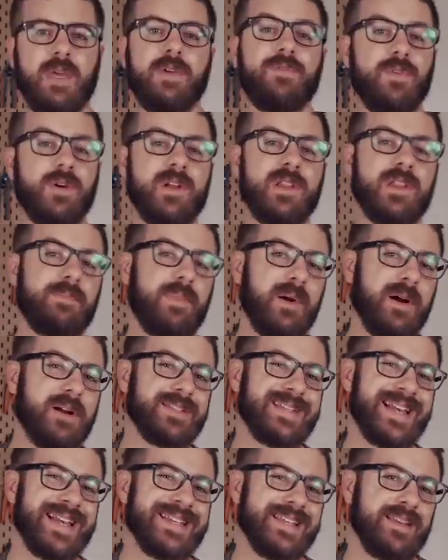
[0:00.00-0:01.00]
If one of the
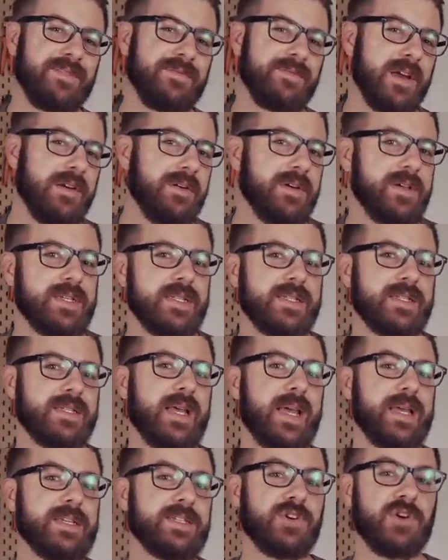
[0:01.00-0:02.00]
parts has a very
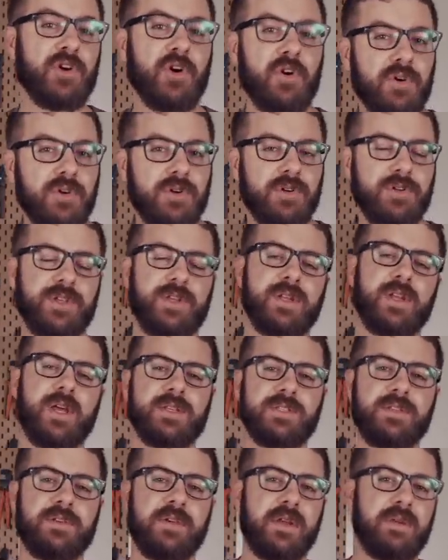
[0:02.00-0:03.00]
slight curl, the
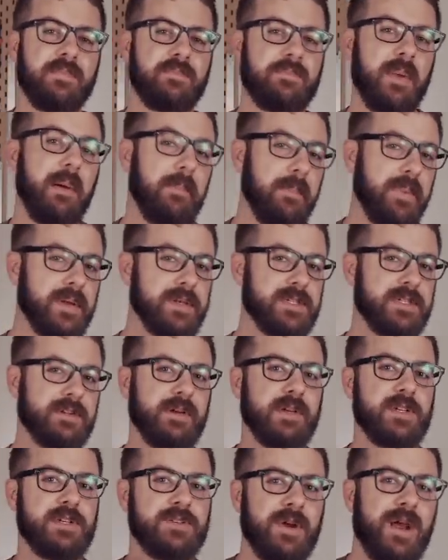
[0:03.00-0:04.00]
nozzle can bump it
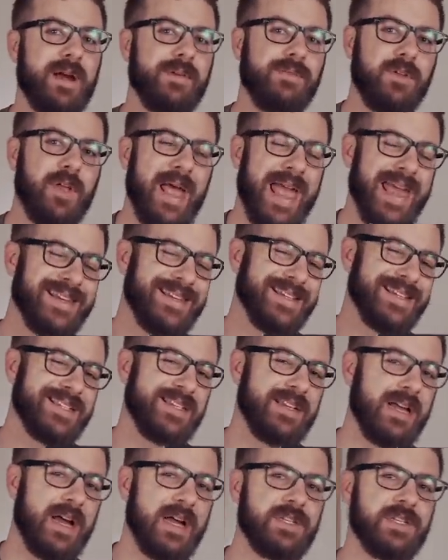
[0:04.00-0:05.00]
during travel and
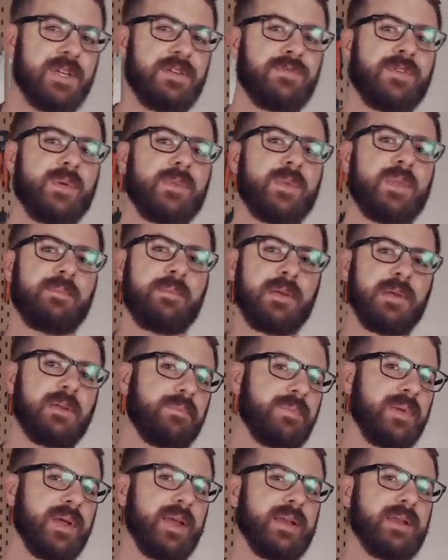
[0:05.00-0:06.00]
dislodge it from the
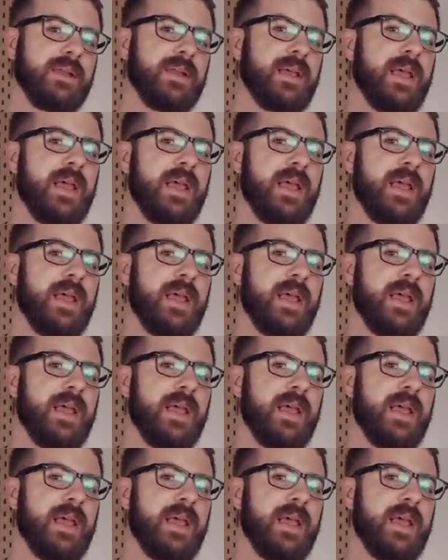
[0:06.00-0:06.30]
build plate.